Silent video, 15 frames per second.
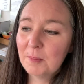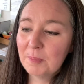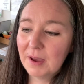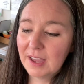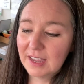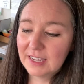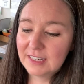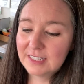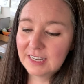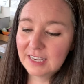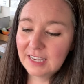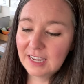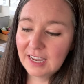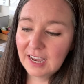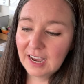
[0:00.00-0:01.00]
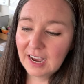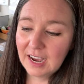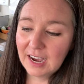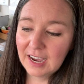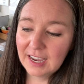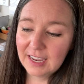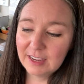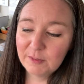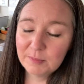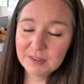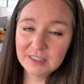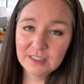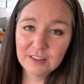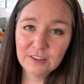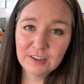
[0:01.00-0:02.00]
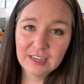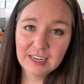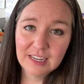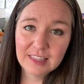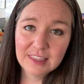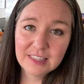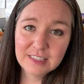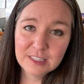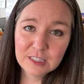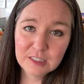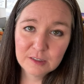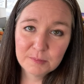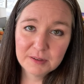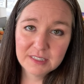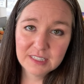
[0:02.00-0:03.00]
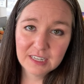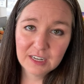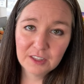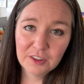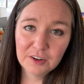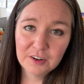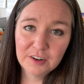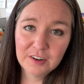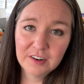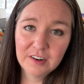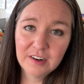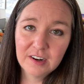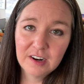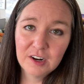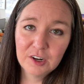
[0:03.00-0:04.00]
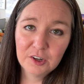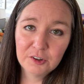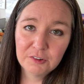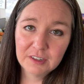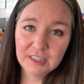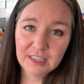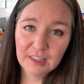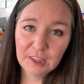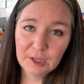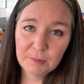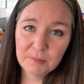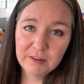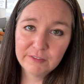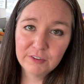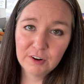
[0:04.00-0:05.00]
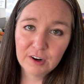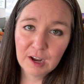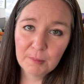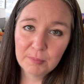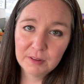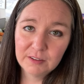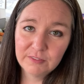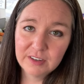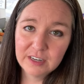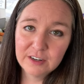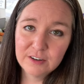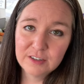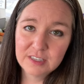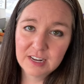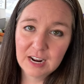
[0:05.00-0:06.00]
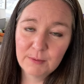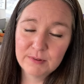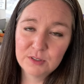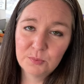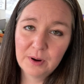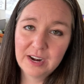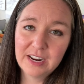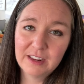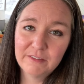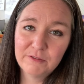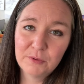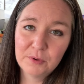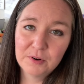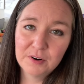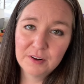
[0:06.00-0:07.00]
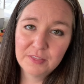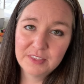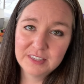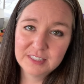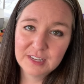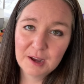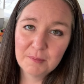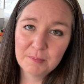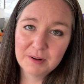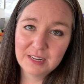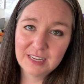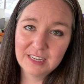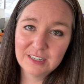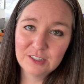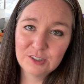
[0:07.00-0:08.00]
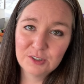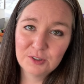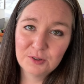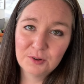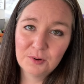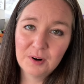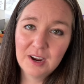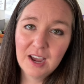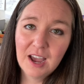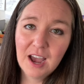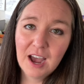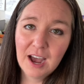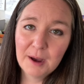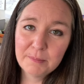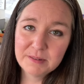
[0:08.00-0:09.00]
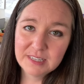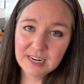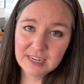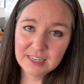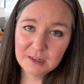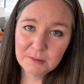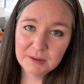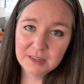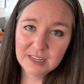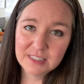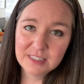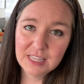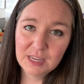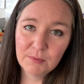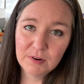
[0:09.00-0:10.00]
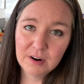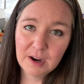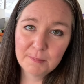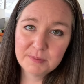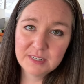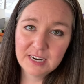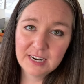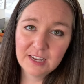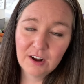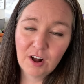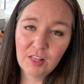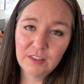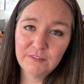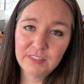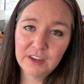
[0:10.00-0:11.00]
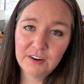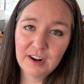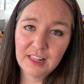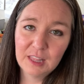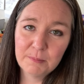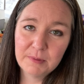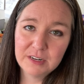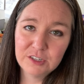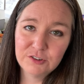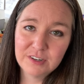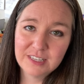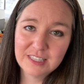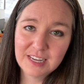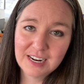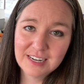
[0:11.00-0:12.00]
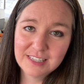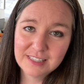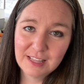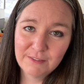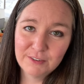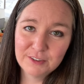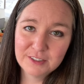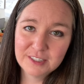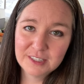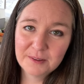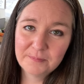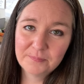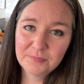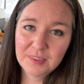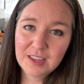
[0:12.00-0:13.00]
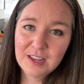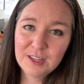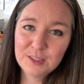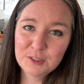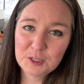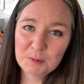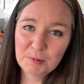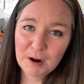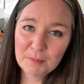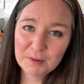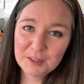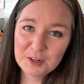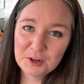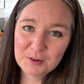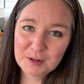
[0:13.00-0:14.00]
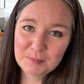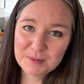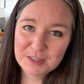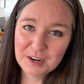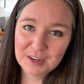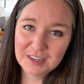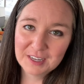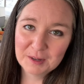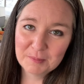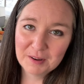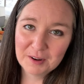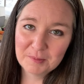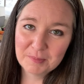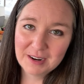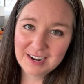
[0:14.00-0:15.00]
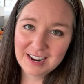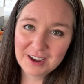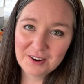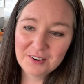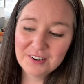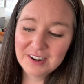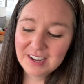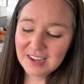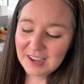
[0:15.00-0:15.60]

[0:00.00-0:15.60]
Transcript: But I have been looking at this particular curriculum for a couple of years, and I was waiting for this company to update it because they were updating all of their elementary science levels. So you probably know what I'm talking about by now.